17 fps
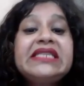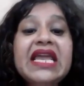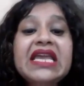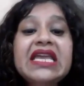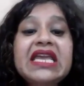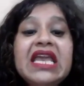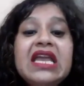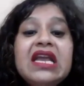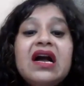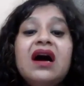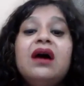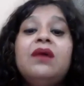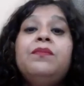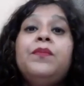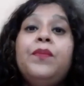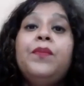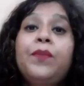taking
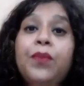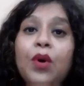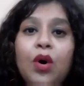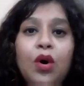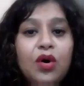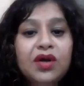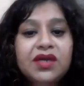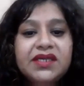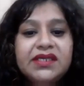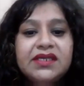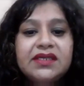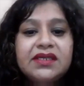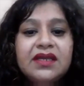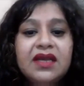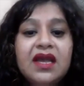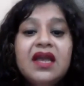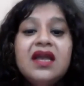a
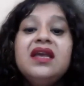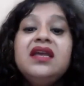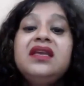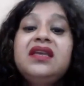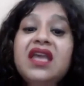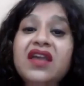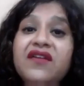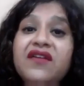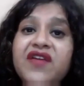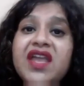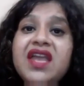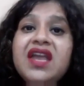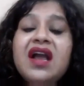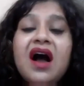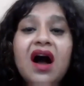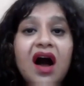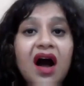pause,
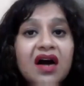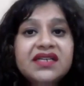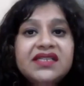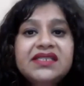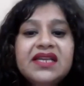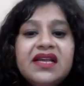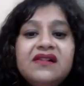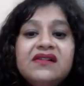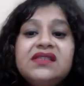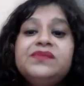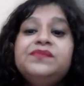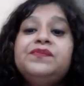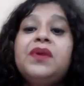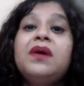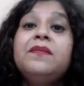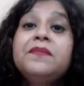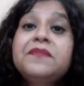giving ourselves
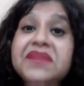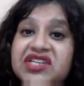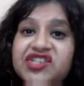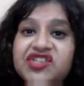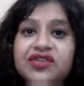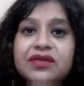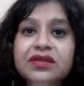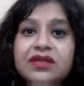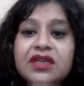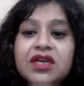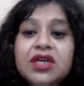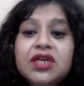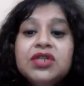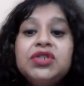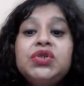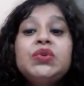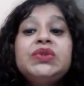permission
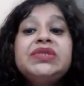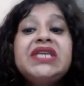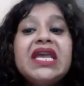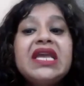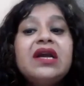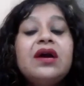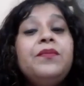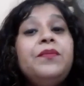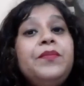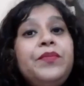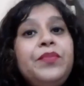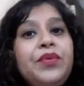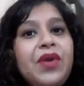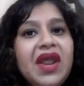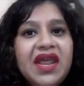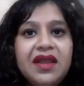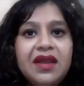to take a
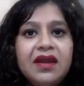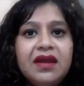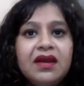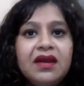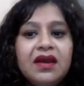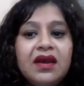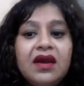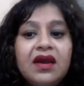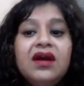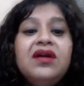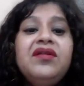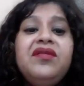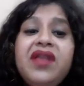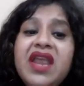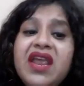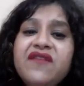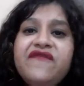break,
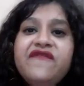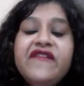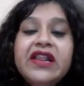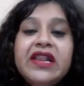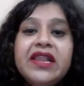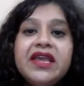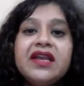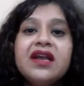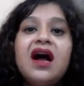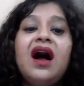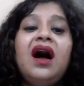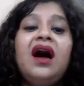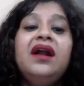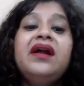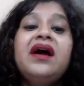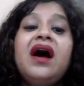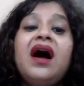refilling
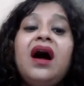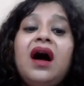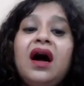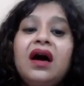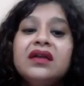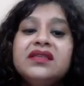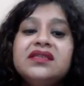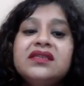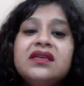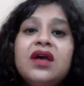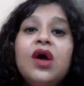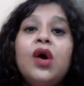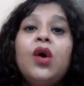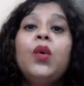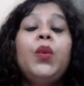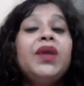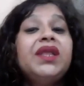our hearts
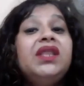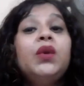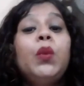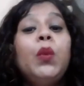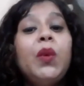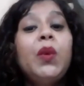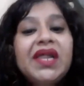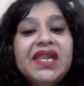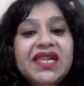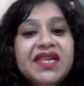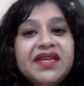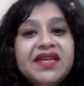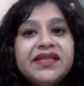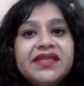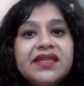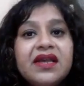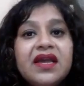with
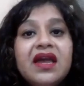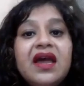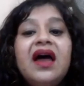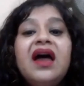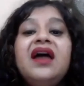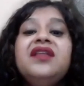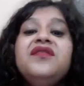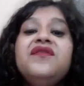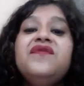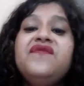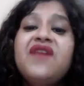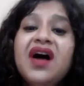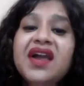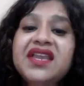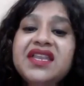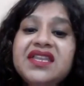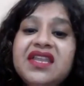wellness, and
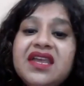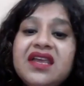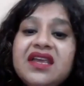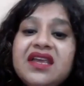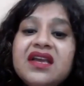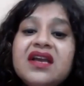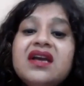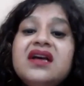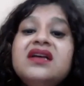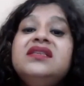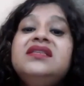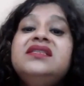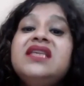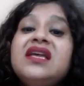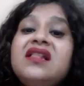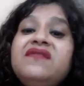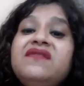finding
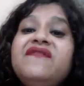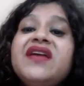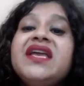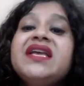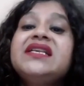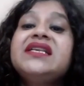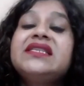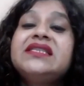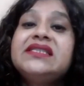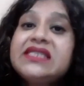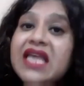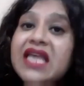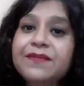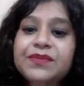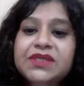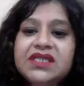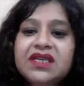self
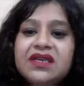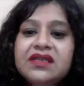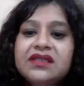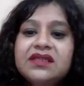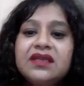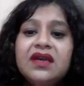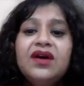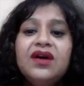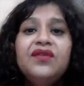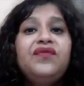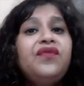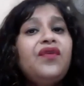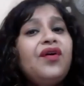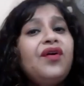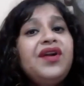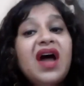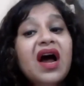acceptance
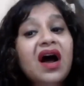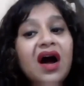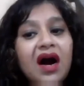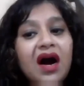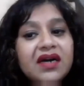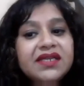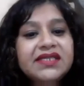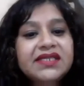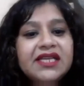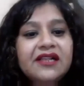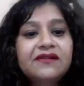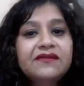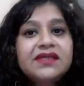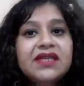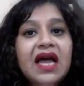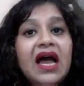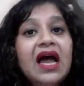for
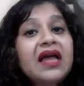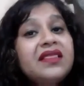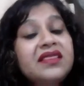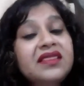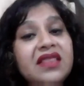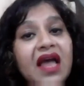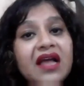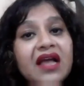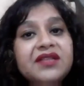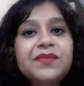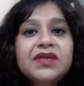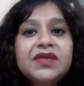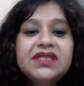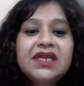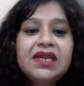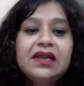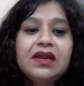ourselves at that
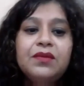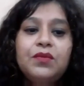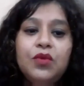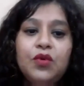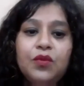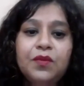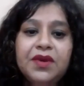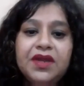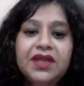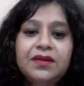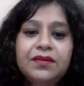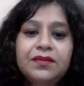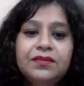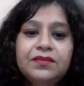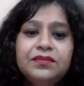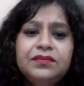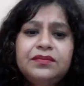particular moment.
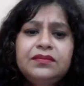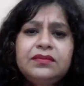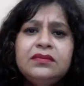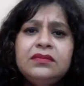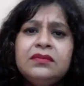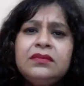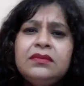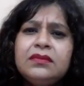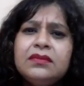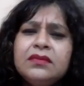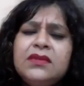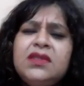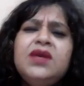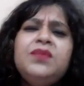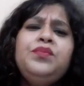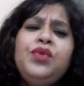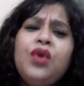
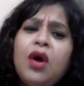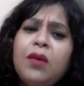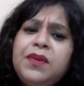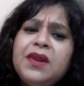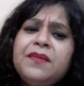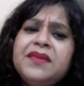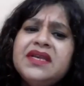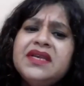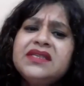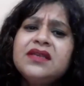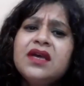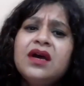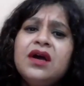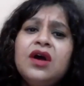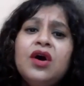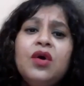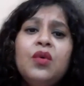The problem is
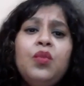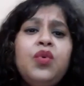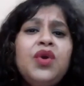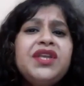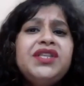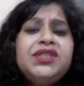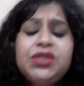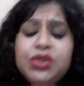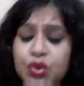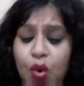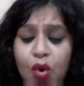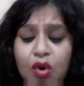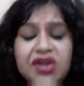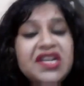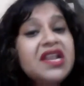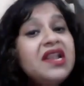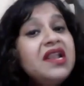we
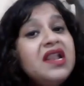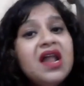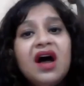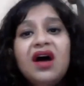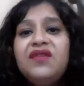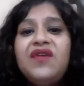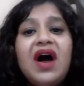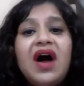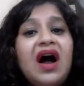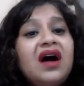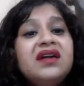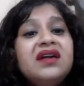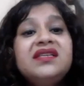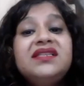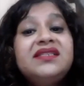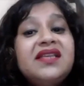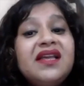don't love
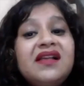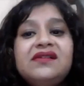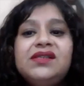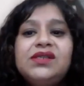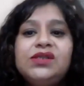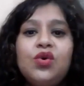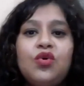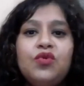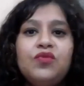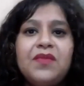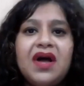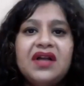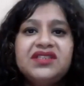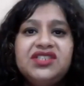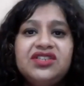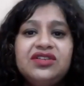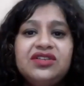ourselves so
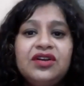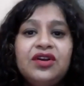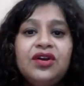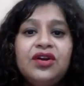much,